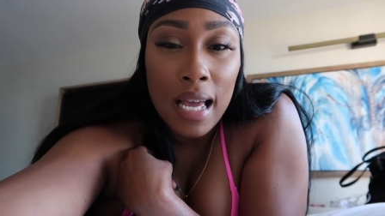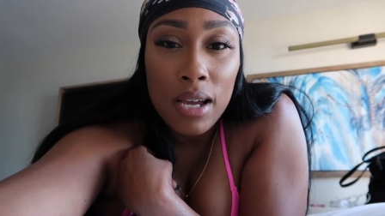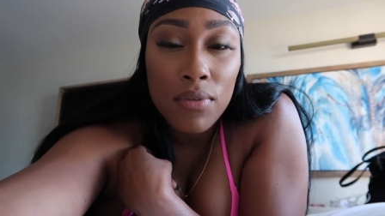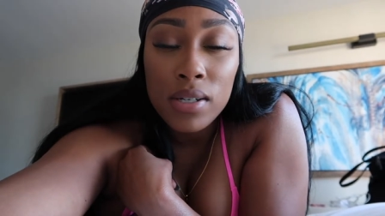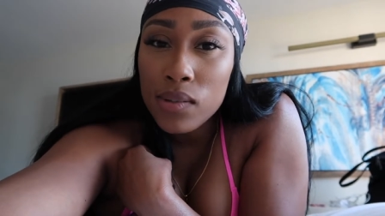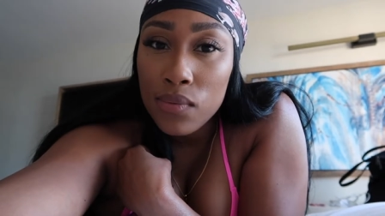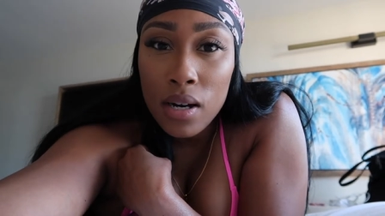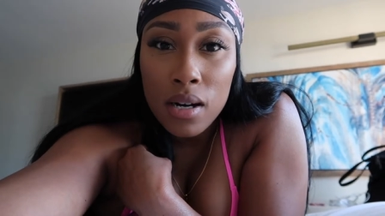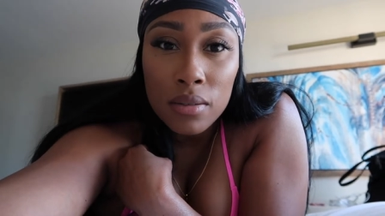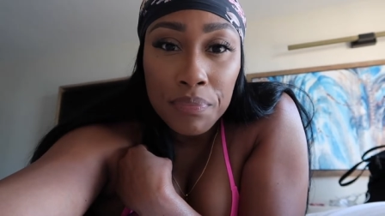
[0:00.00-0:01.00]
Like, first of
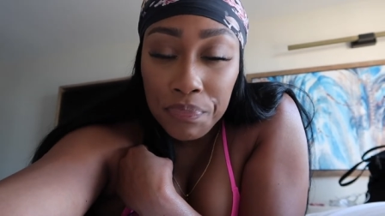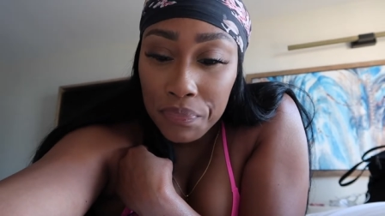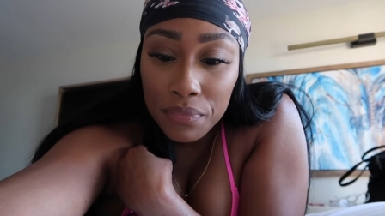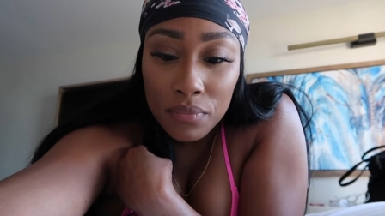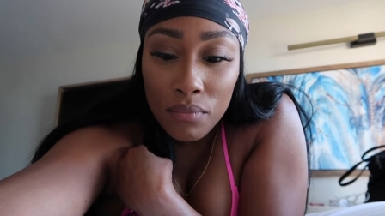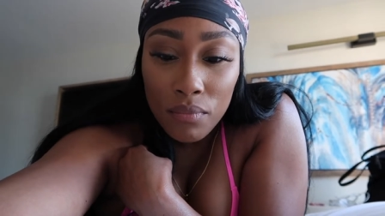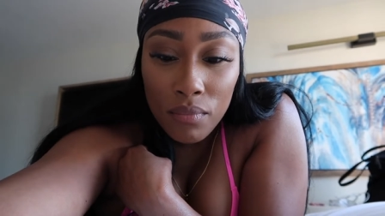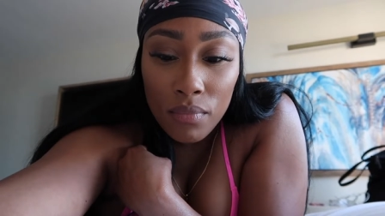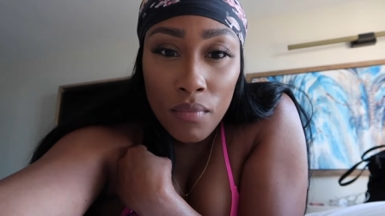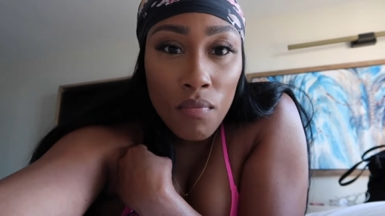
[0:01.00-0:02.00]
all,
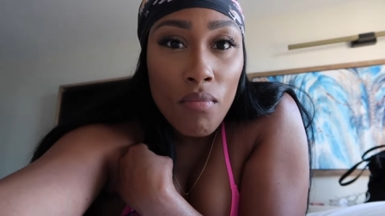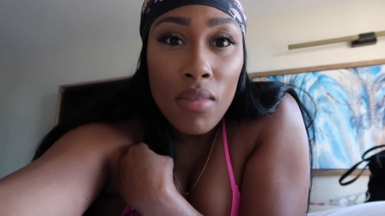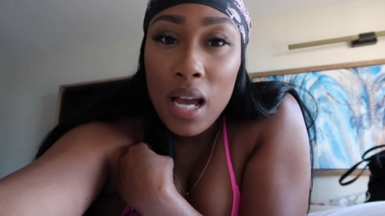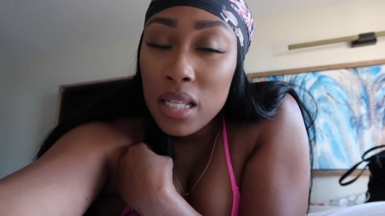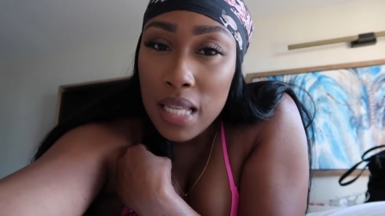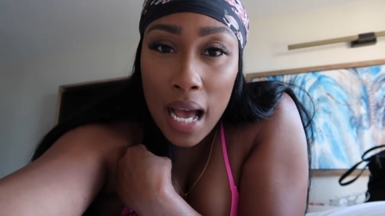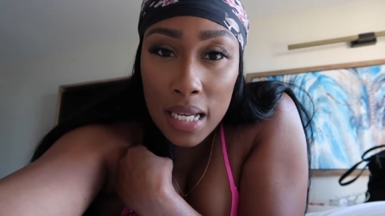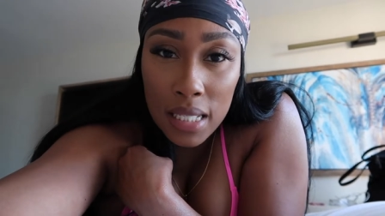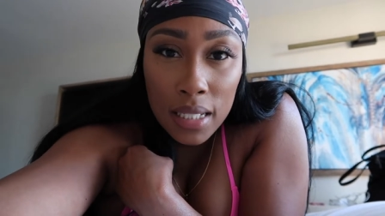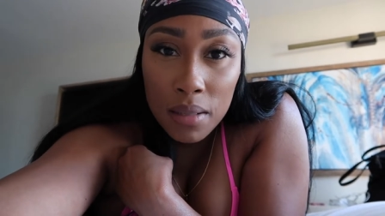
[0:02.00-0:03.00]
it's not
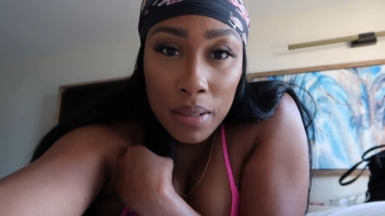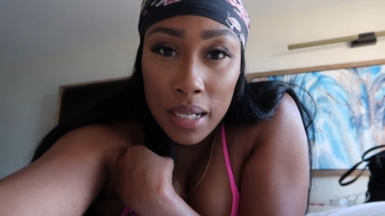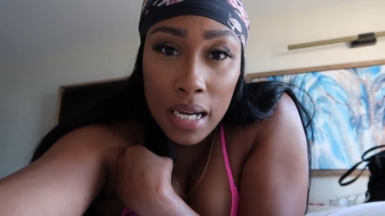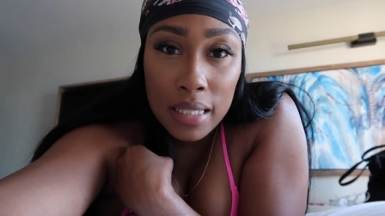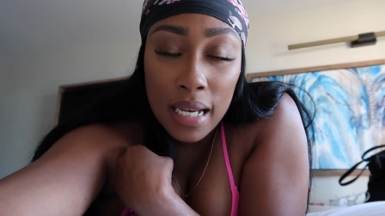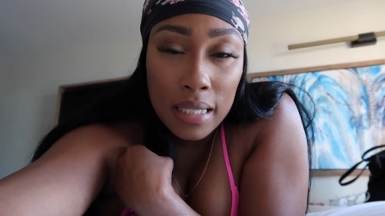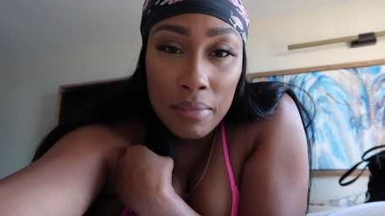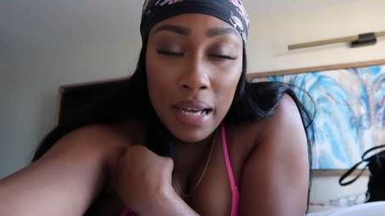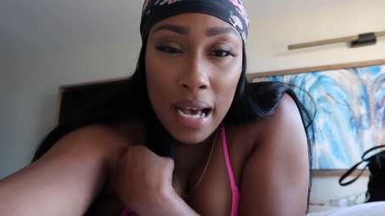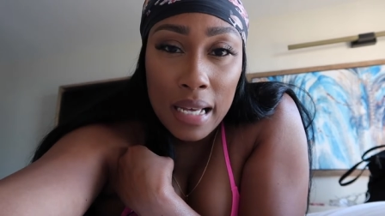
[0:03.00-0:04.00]
easy to put contacts in
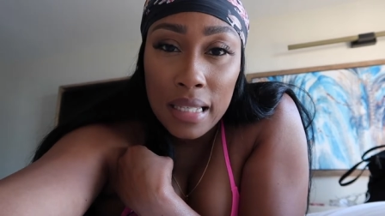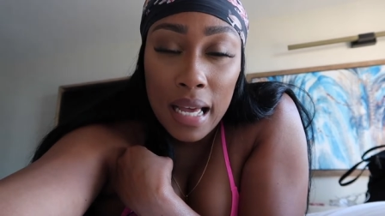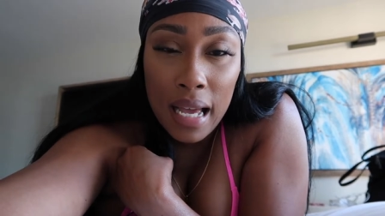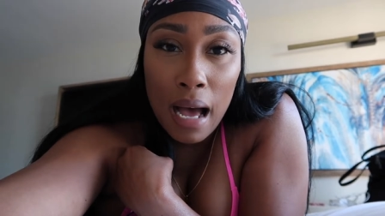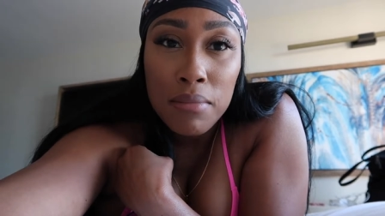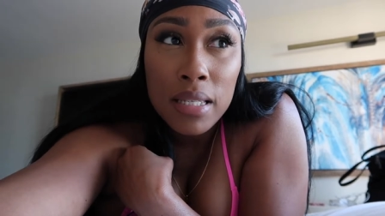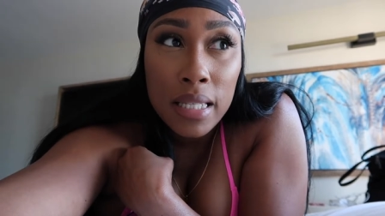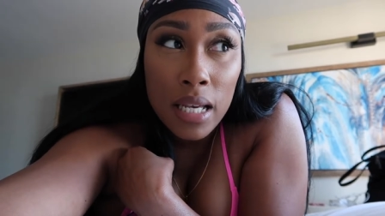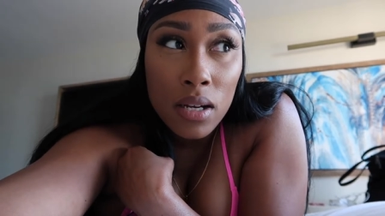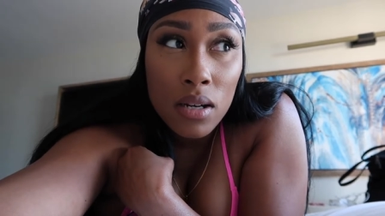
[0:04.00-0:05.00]
my eyes. Like, I'm
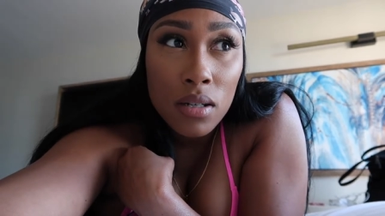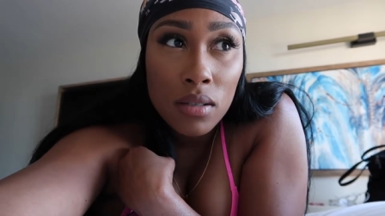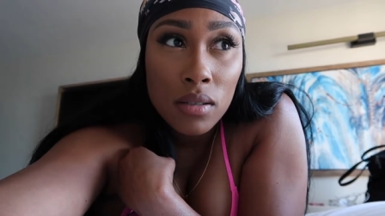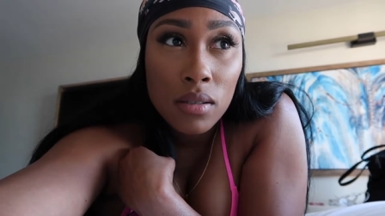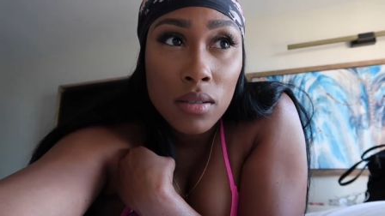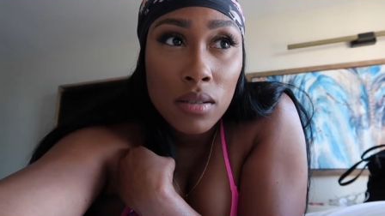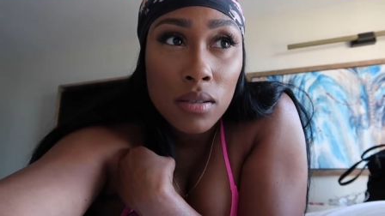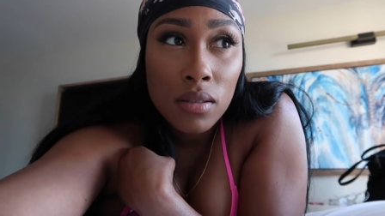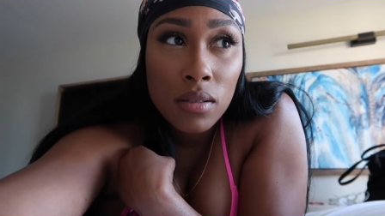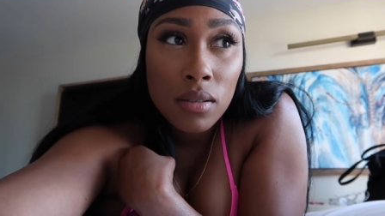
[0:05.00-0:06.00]
still
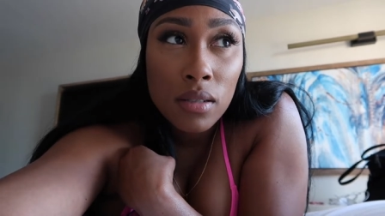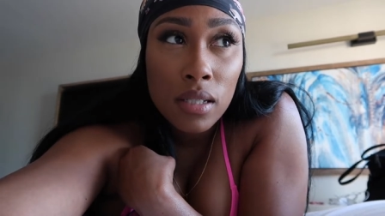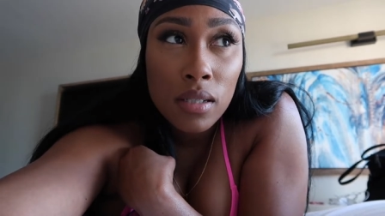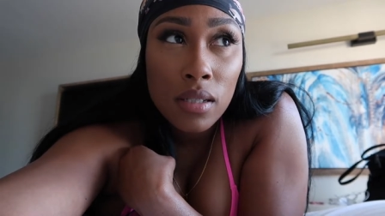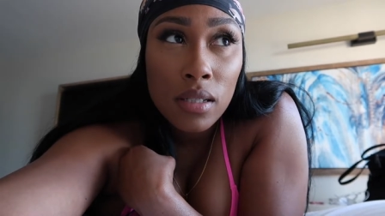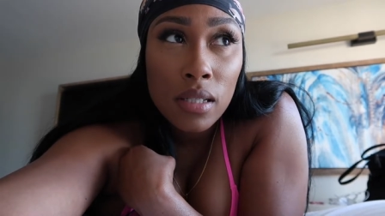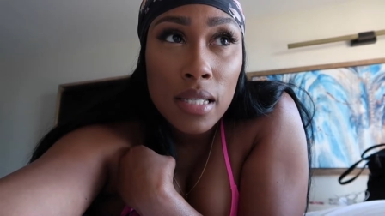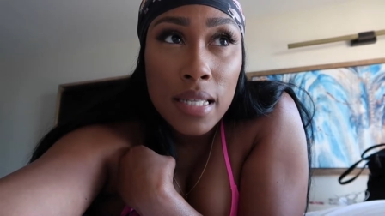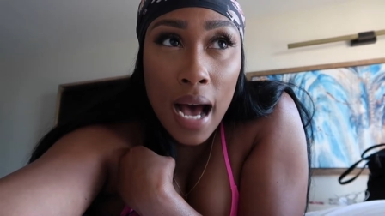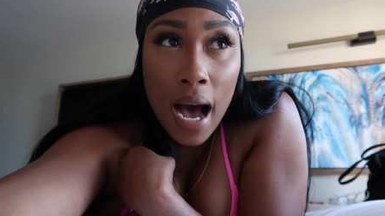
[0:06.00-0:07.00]

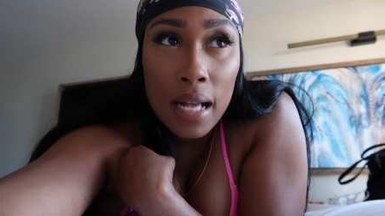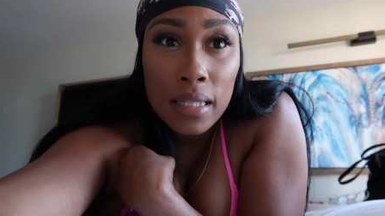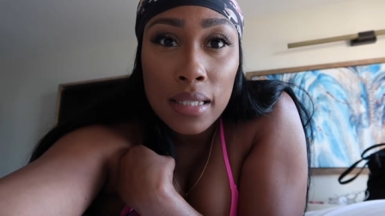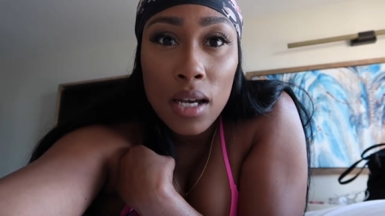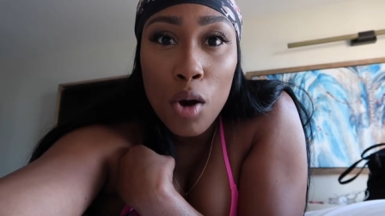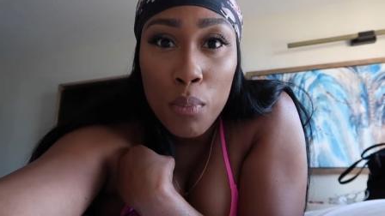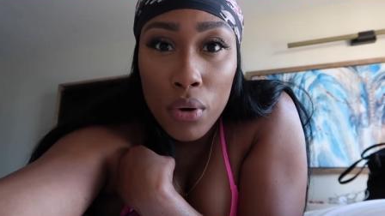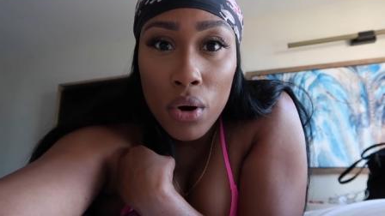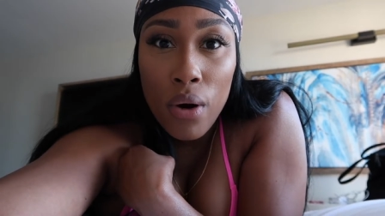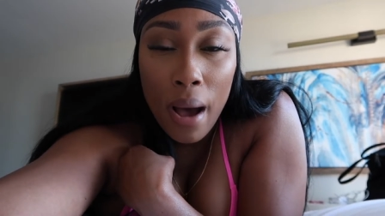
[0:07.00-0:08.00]
not a
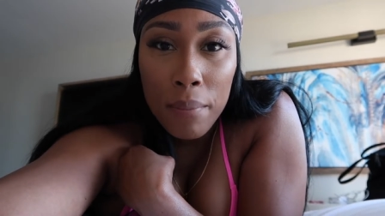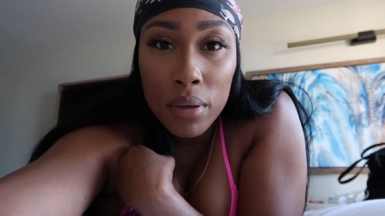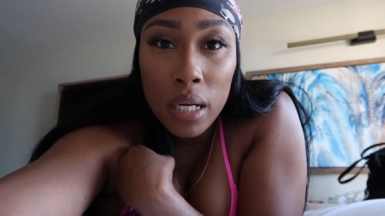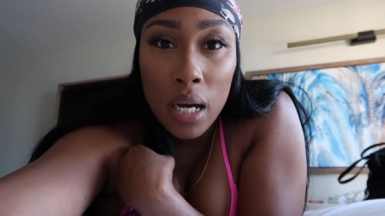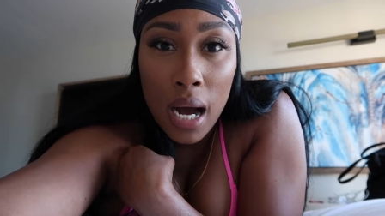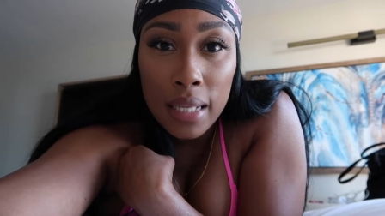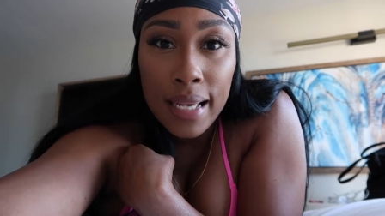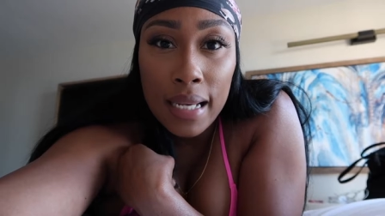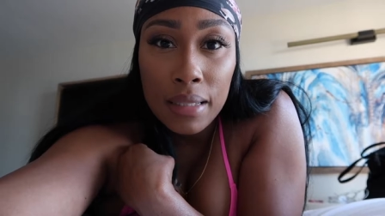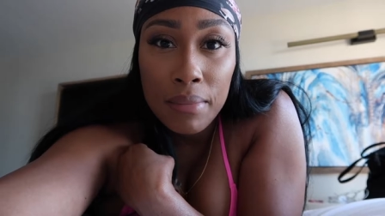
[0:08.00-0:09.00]
pro at putting
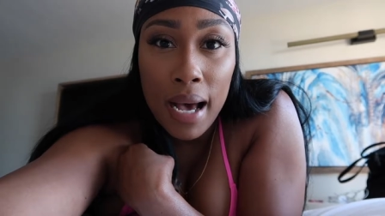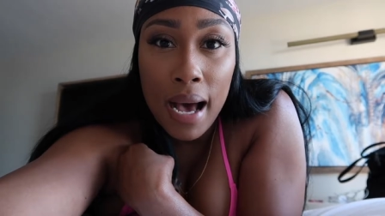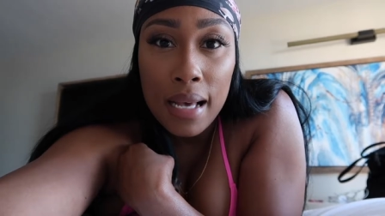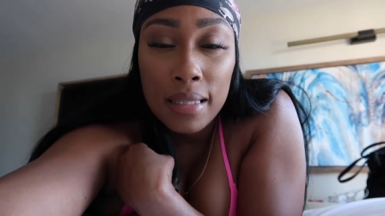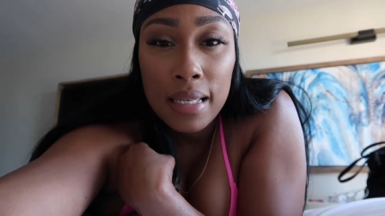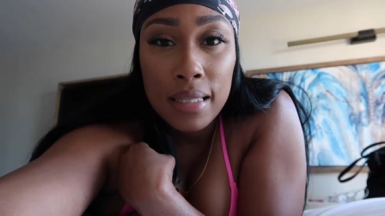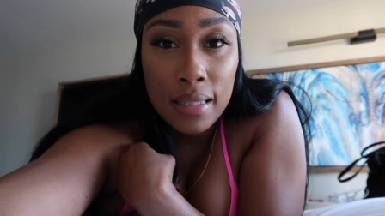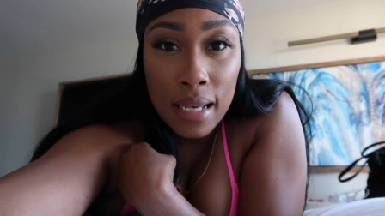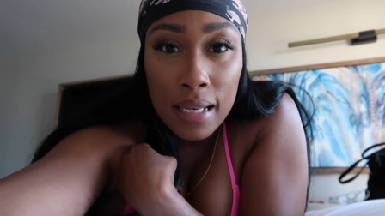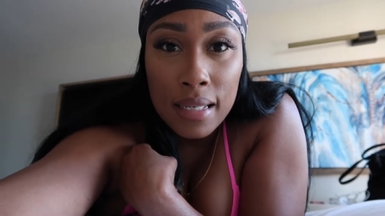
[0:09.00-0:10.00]
contacts in my eyes.
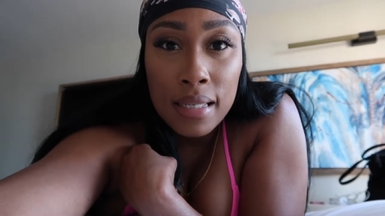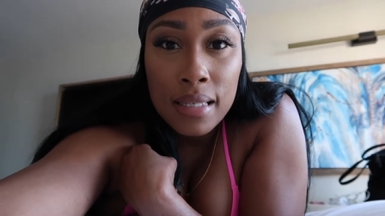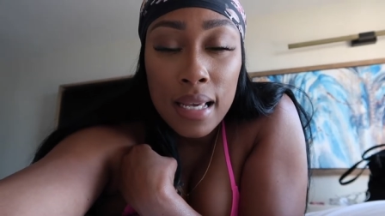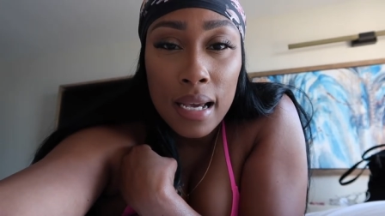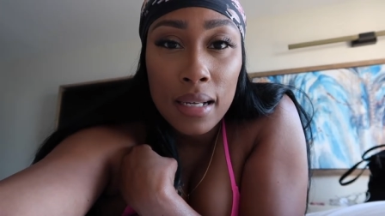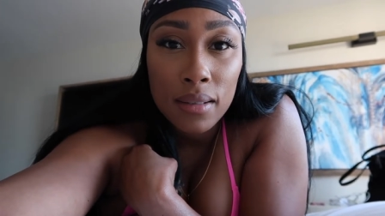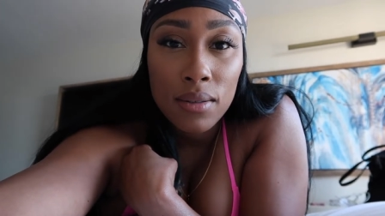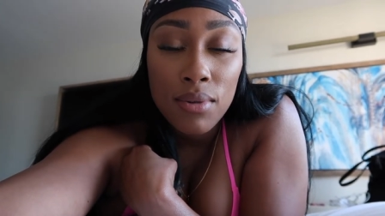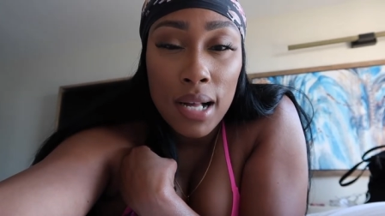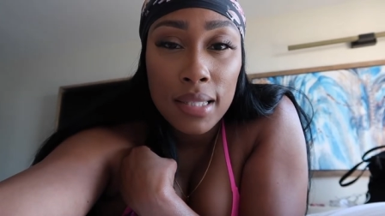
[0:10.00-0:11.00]
It does take a
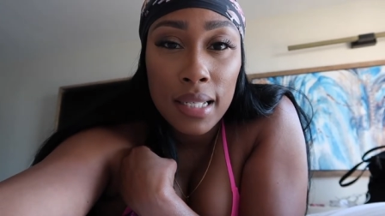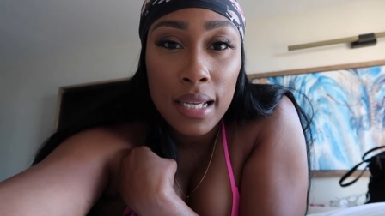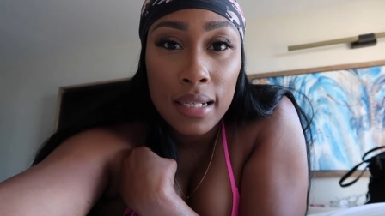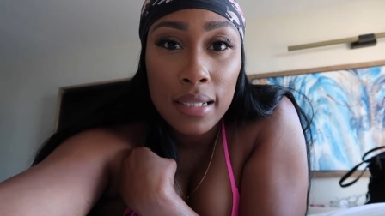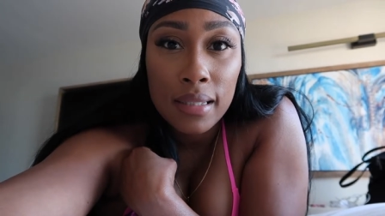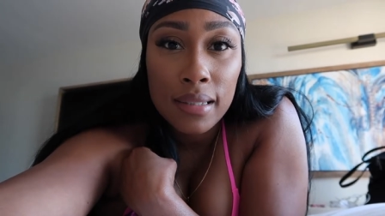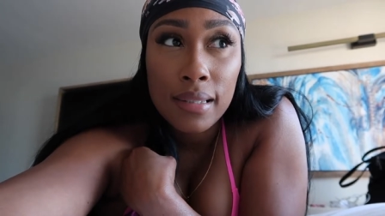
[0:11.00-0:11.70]
little while to get in.